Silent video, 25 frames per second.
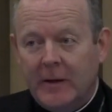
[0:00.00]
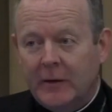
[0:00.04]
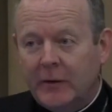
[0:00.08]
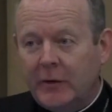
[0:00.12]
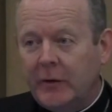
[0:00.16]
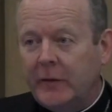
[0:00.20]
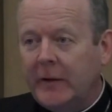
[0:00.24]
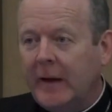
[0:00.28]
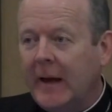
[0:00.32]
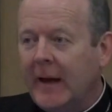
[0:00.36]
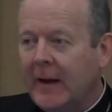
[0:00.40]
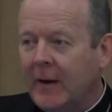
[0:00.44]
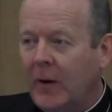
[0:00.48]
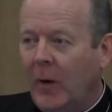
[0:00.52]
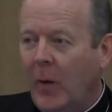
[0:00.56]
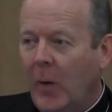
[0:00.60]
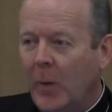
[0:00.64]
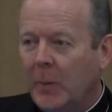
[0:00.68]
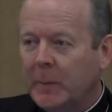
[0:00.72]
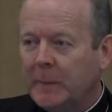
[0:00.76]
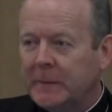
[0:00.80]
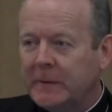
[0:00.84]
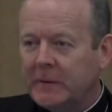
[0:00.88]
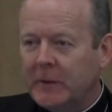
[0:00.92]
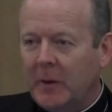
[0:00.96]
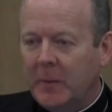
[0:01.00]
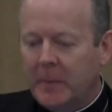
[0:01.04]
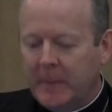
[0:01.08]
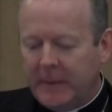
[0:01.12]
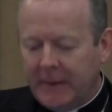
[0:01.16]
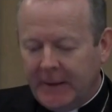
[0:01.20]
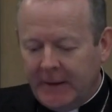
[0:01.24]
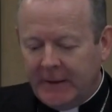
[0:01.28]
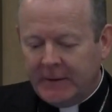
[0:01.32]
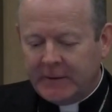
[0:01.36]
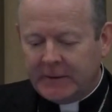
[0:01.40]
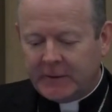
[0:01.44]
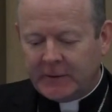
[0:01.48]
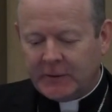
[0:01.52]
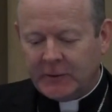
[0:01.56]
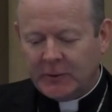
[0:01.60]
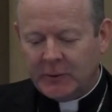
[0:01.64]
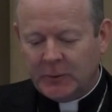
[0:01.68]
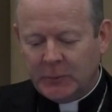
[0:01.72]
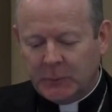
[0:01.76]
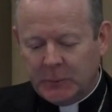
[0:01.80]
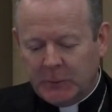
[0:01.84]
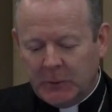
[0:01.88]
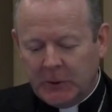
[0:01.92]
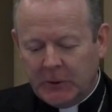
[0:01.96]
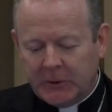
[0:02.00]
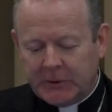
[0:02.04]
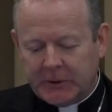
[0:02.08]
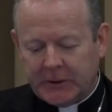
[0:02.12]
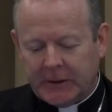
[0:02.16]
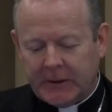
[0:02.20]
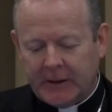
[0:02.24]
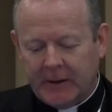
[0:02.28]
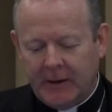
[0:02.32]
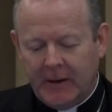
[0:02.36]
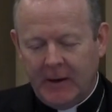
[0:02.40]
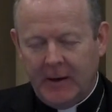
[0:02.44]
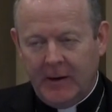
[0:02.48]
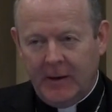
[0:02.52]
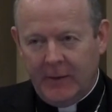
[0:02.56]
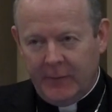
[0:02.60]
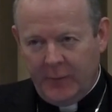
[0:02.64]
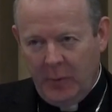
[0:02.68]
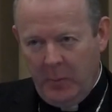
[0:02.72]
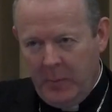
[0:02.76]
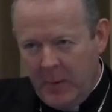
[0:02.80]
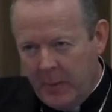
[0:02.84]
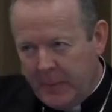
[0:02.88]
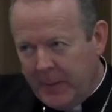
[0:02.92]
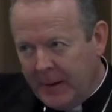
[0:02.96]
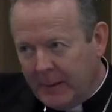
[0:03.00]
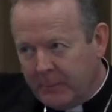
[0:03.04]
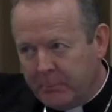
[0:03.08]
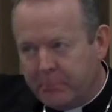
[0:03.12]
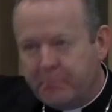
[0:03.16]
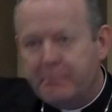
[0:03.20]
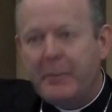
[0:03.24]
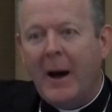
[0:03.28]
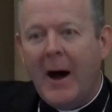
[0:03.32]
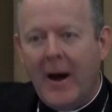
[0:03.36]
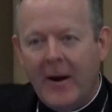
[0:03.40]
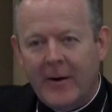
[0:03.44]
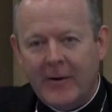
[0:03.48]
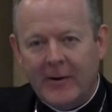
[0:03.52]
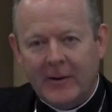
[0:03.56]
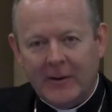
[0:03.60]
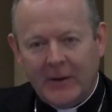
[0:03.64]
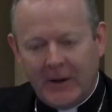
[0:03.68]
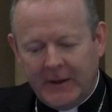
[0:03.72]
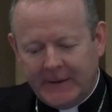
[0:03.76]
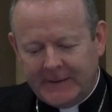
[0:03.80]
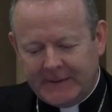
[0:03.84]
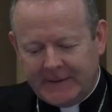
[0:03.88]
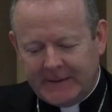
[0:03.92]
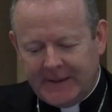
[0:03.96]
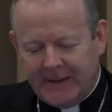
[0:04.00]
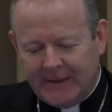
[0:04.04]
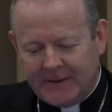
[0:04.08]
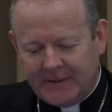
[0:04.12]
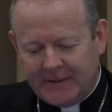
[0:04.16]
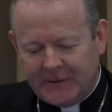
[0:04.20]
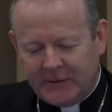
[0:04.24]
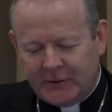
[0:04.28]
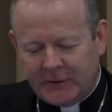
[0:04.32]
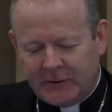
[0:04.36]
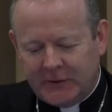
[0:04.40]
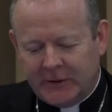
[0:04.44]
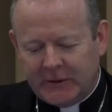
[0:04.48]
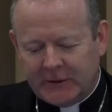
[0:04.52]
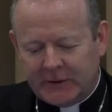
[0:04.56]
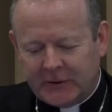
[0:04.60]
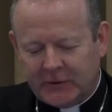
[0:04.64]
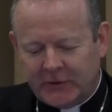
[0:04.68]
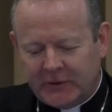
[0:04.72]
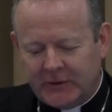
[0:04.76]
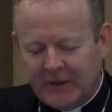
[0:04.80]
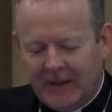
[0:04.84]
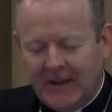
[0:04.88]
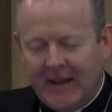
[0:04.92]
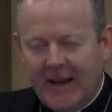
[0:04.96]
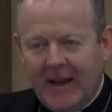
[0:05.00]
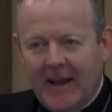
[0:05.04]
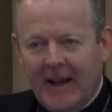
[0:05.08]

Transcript: to take home some Easter water from a big barrel outside the church